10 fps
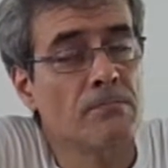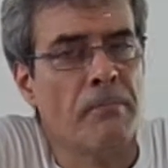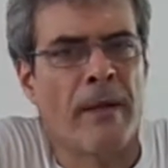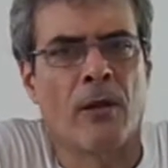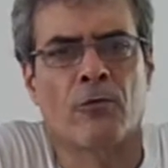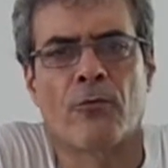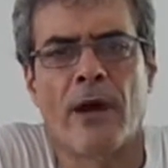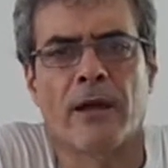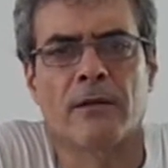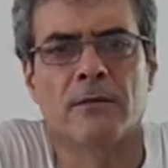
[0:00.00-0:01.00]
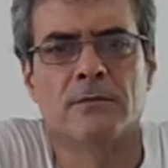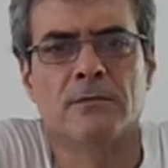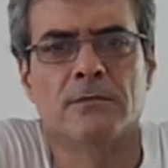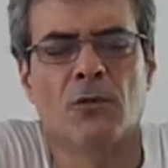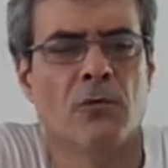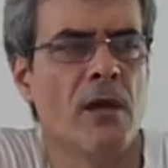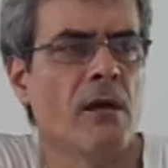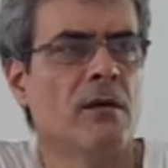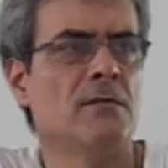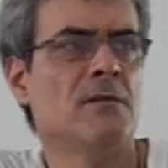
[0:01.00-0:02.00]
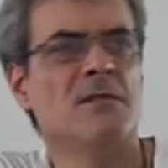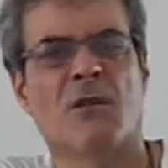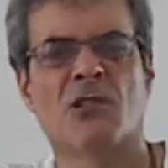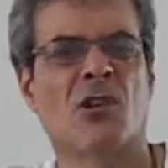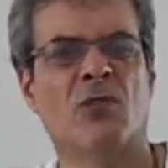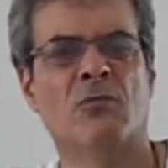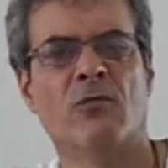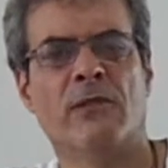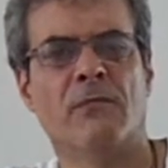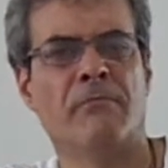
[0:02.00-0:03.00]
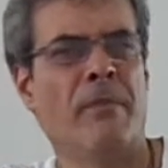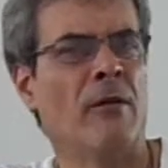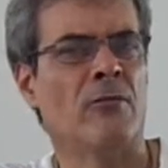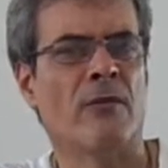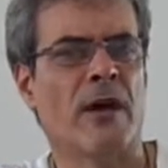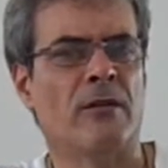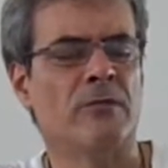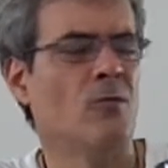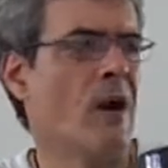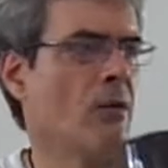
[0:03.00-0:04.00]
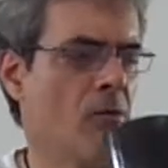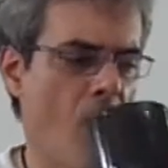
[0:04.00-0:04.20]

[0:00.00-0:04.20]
Pale white. Oh yeah, that was a good one. Pale Rider. Wow.